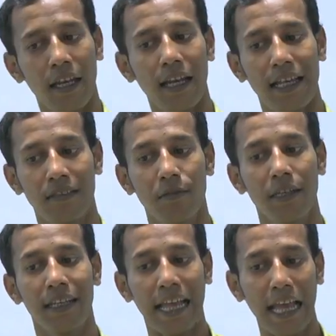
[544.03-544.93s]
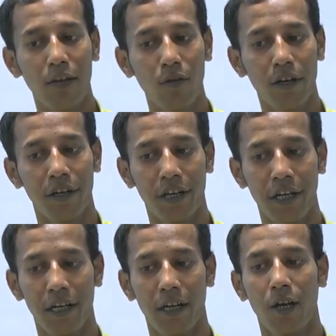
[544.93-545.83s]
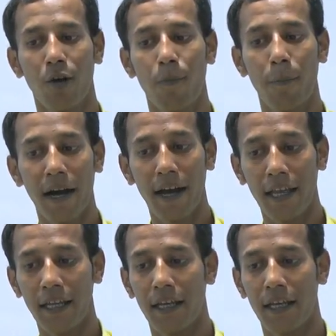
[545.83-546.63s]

has been calculated by